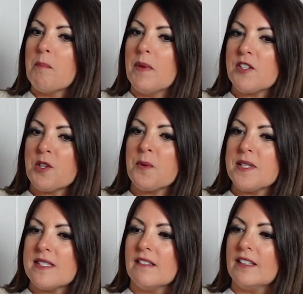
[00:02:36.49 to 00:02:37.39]
mental
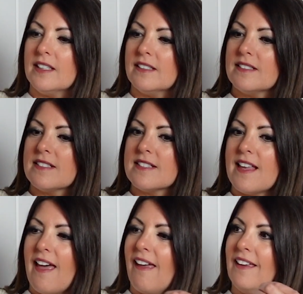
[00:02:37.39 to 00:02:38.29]

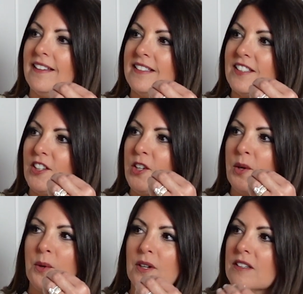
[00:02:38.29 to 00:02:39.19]
resilience and
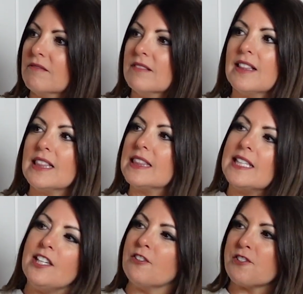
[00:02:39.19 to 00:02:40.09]
your
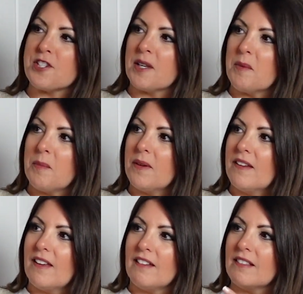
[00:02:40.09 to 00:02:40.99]
leadership
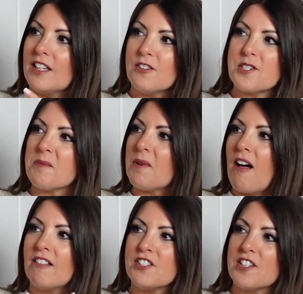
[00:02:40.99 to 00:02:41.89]
and leadership
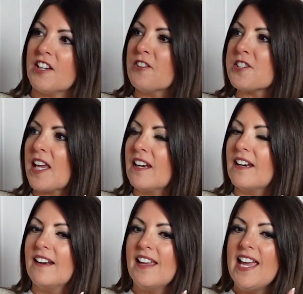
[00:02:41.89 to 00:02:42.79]
knowledge and
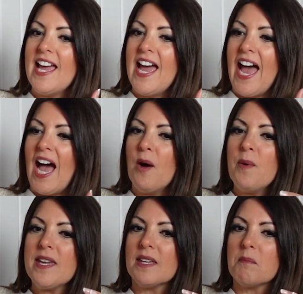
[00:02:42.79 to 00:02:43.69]
understanding how
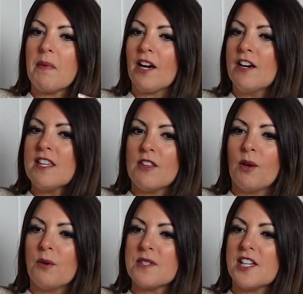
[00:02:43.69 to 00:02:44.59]
we can marry
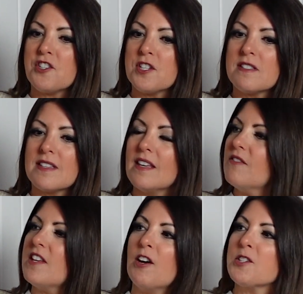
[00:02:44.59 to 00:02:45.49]
those and just
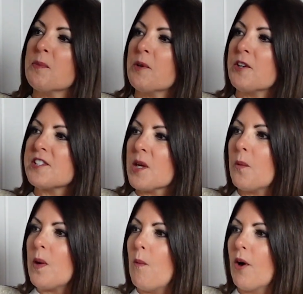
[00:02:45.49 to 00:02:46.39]
give the entrepreneurs
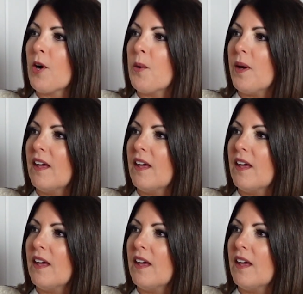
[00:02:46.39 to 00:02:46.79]
that we work